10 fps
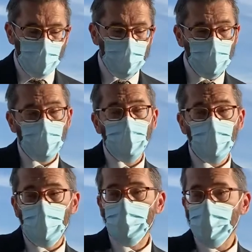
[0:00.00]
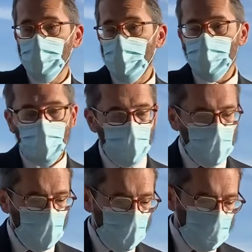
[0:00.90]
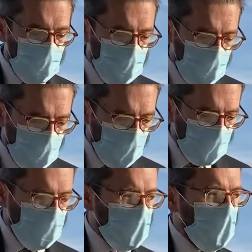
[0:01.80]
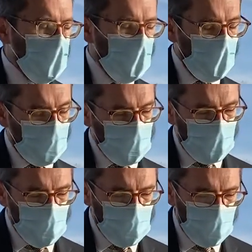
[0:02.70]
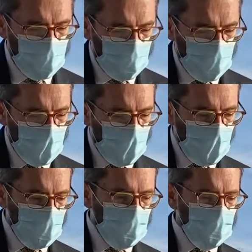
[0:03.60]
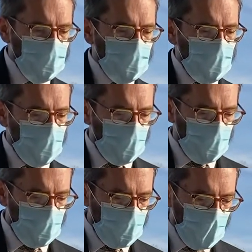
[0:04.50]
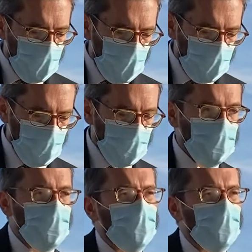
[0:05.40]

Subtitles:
to fight, he really wanted to see a way to help his country, he was enlisted in the 80th Division.